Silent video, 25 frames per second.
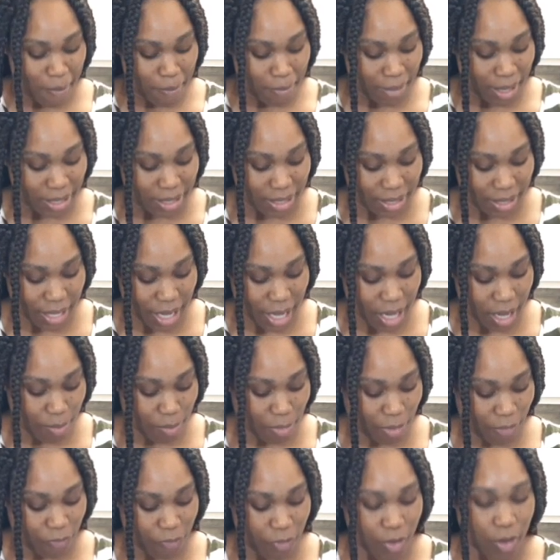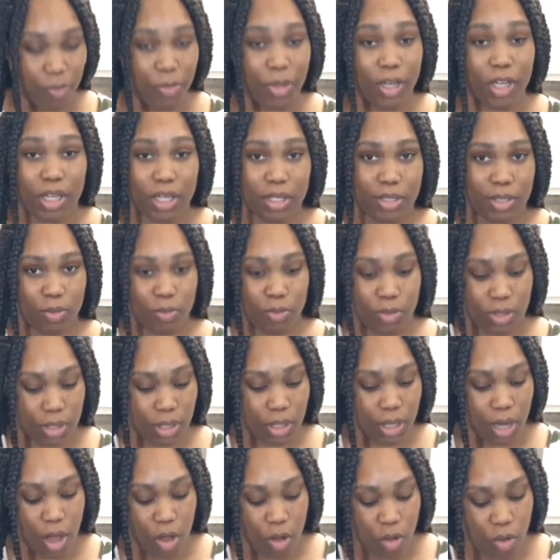my salmon for me because it was a
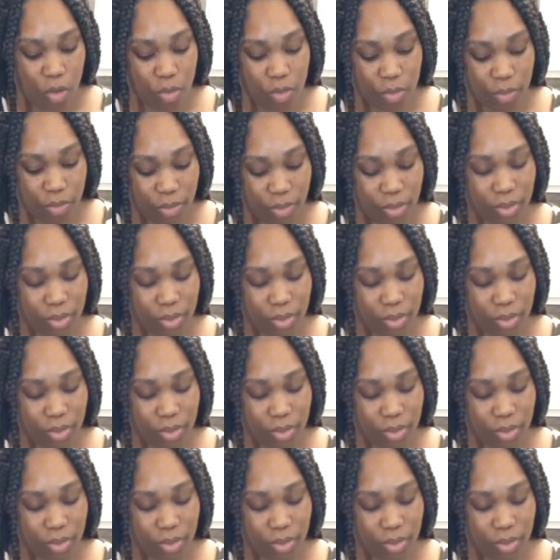long,